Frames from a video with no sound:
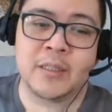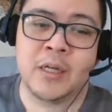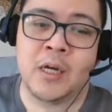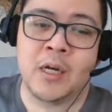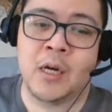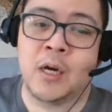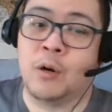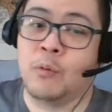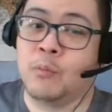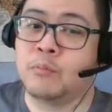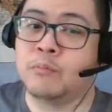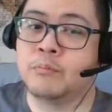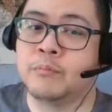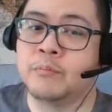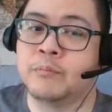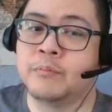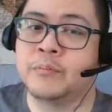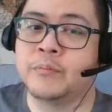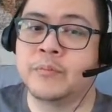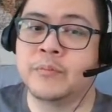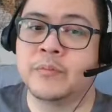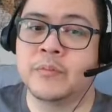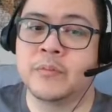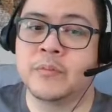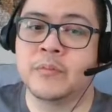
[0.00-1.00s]
Oh,
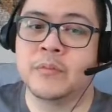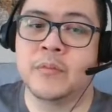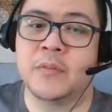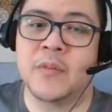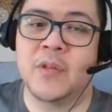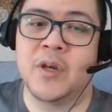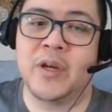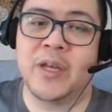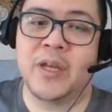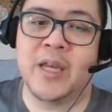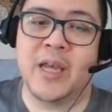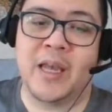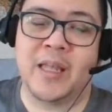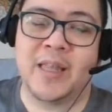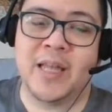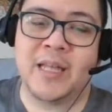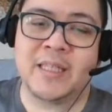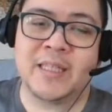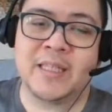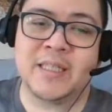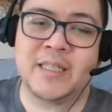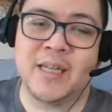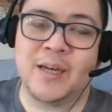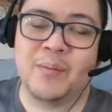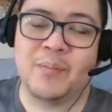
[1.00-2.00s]
okay,
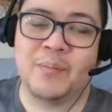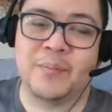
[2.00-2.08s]
that's a